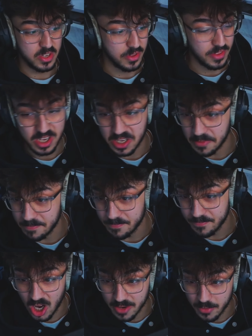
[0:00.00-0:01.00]
You got the
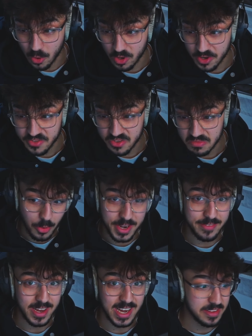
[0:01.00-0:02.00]
Eye of Horus. No
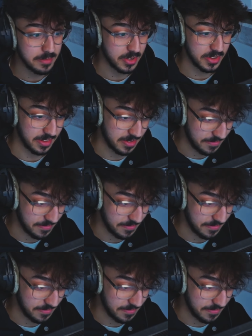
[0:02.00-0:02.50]
one ever has it because